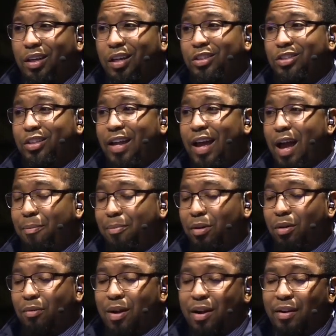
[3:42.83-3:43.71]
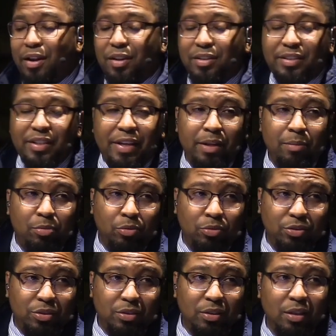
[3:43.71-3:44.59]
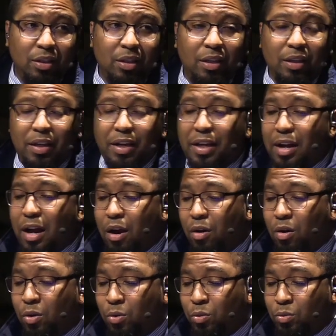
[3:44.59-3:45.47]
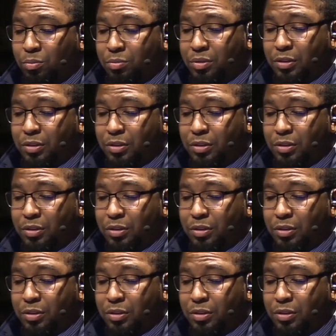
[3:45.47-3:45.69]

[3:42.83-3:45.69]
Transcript: It should happen around our tables, in our homes.